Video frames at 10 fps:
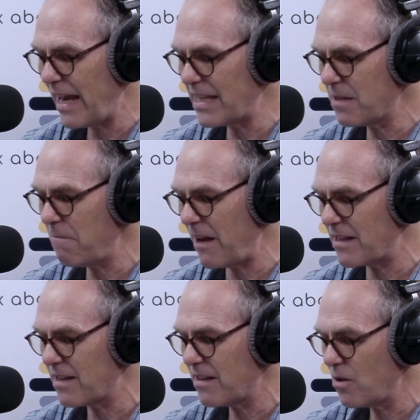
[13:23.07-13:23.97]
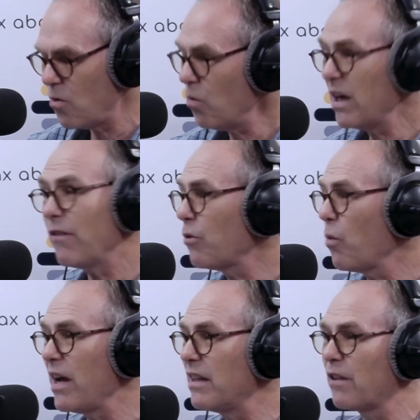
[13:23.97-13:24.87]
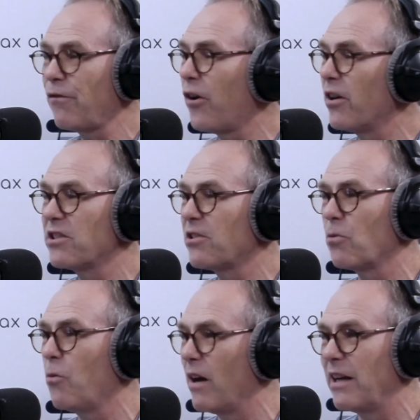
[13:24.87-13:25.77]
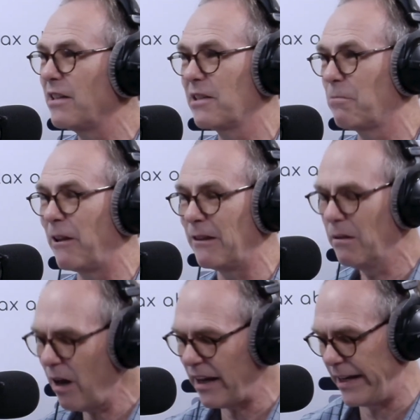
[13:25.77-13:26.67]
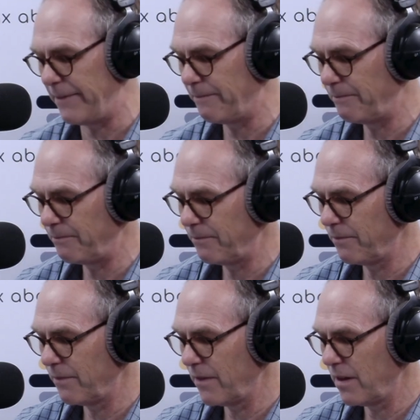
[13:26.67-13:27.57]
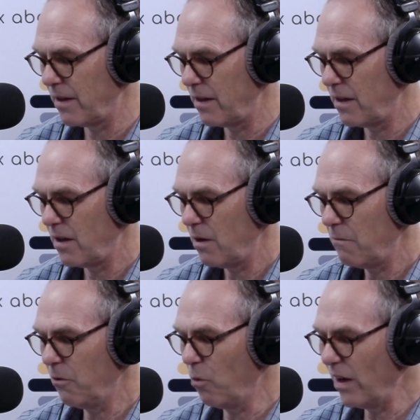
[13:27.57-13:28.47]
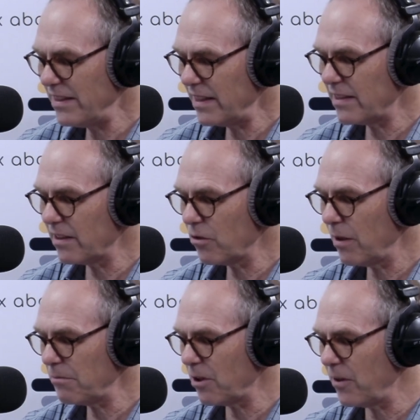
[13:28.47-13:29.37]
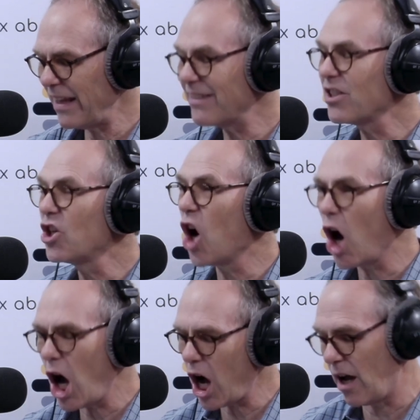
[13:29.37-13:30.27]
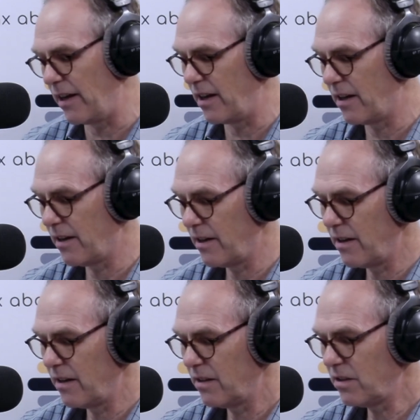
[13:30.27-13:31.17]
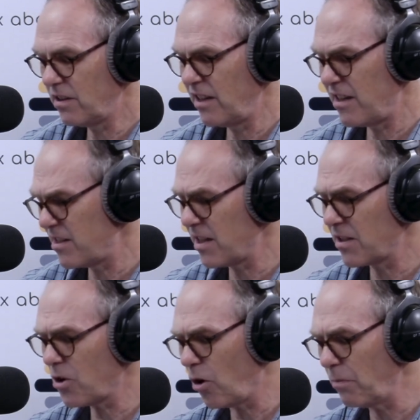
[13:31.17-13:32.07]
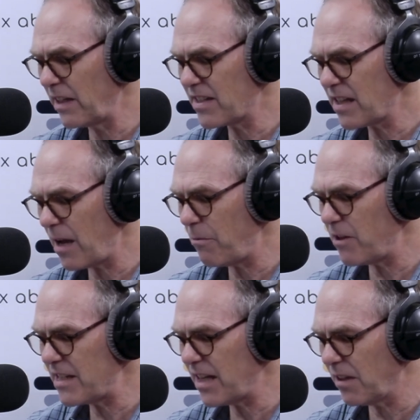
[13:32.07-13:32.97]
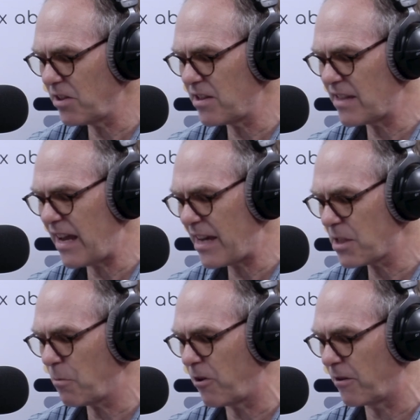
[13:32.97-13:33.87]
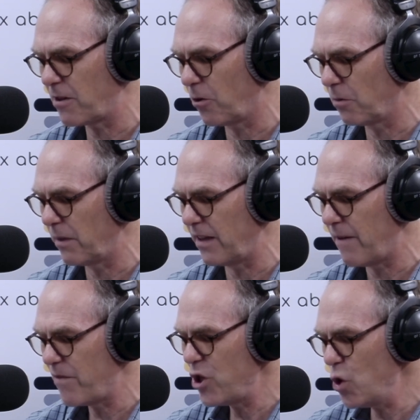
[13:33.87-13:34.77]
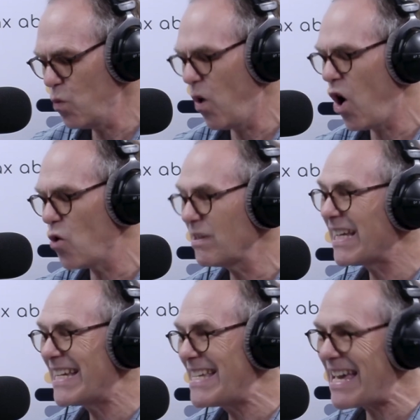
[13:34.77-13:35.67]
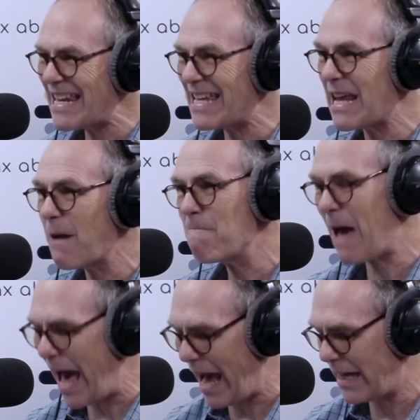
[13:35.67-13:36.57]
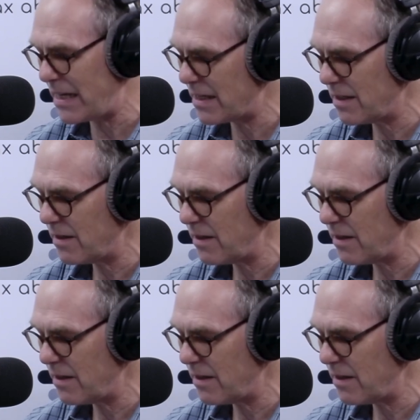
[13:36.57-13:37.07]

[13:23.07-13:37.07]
and spent whatever way the fraudster wanted to spend the money. But once it's in crypto, it's gone. Says Coleman, a cyber intelligence expert told me, you won't get it back.